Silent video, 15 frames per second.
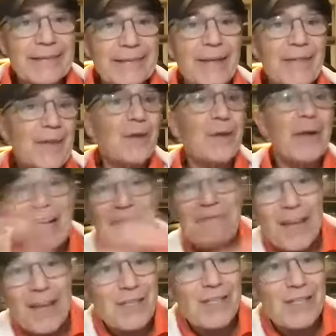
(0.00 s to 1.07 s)
and their life
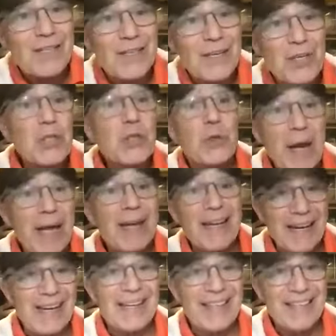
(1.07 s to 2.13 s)
gets
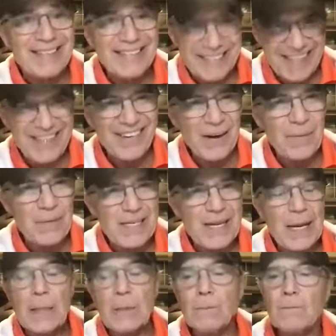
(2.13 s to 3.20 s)
discredited. You know what I'm
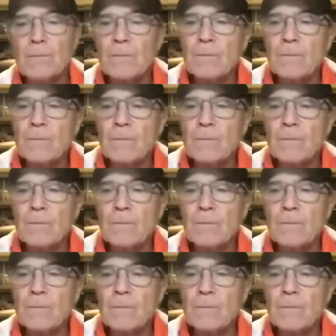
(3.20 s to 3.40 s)
saying?